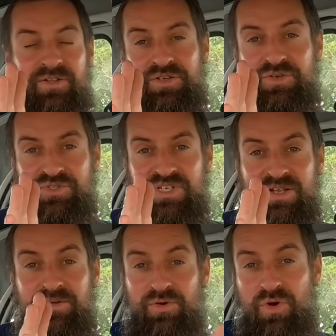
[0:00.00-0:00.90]

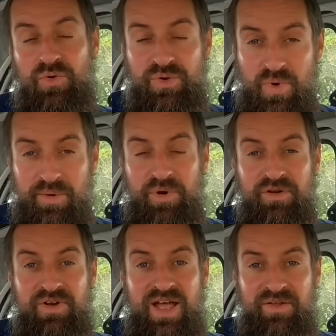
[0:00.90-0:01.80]
using only one
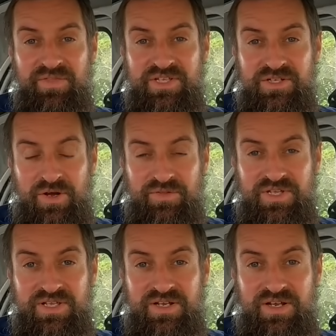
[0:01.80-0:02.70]
butterfly on
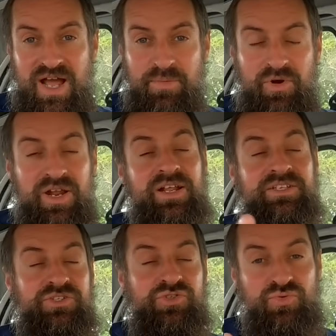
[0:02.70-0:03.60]
the carburetor.
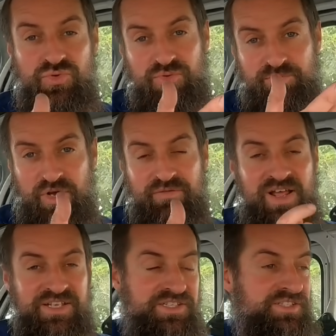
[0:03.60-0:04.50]
It's a 2
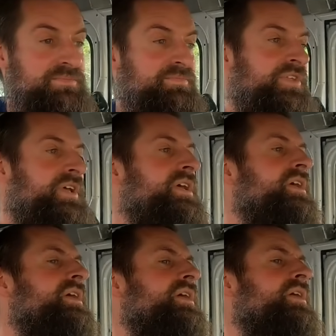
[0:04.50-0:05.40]
butterfly system.
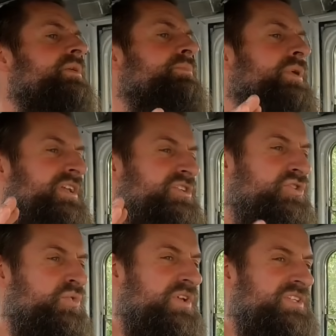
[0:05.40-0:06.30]
But as
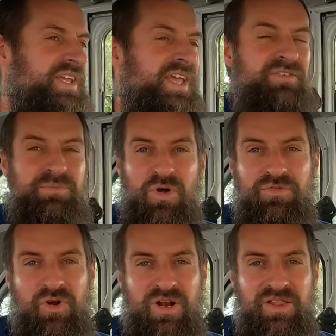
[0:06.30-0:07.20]
soon as I gave it more
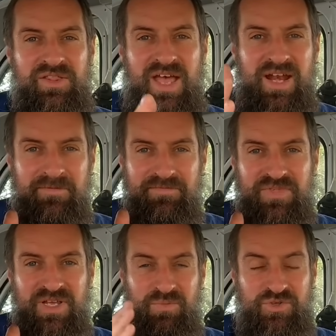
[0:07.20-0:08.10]
throttle than that,
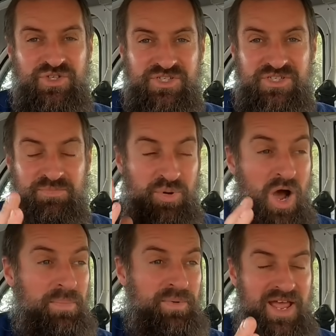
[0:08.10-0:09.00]
it would just
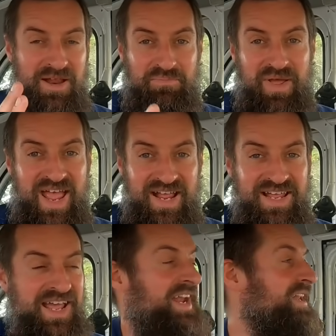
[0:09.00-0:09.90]
pop and
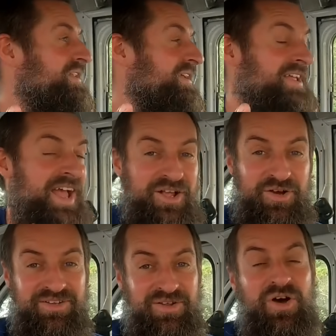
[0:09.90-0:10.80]
bang, and I
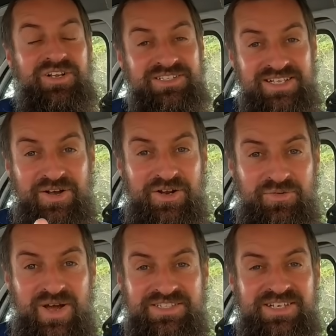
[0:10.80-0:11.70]
got
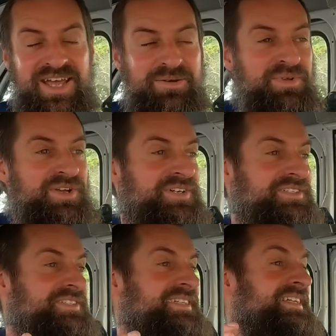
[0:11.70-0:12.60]
quite scared
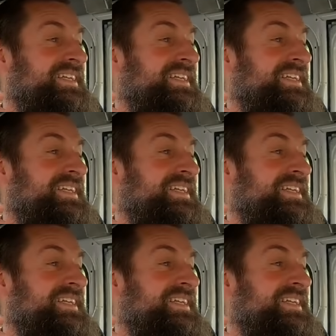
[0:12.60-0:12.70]
because